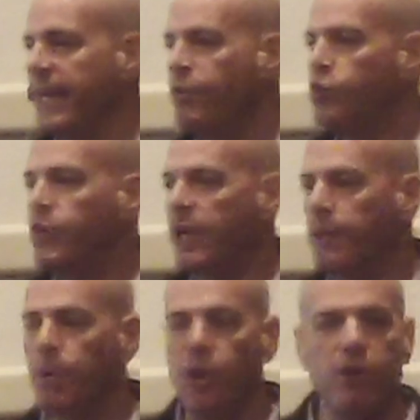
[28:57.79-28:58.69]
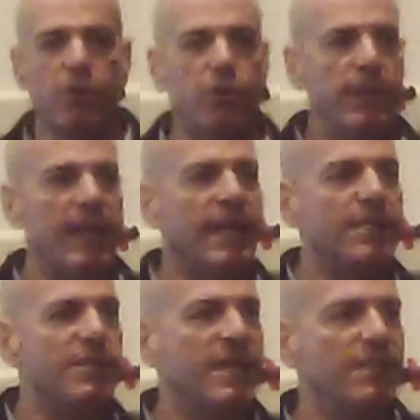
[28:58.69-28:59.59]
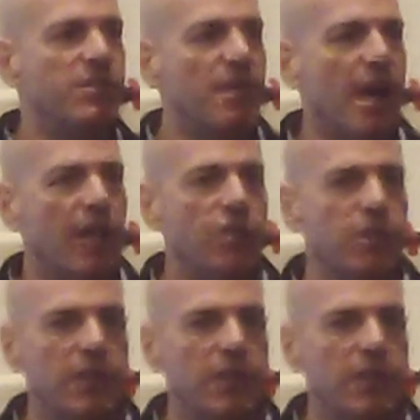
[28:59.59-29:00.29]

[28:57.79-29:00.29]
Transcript: energetic particle that contains knowledge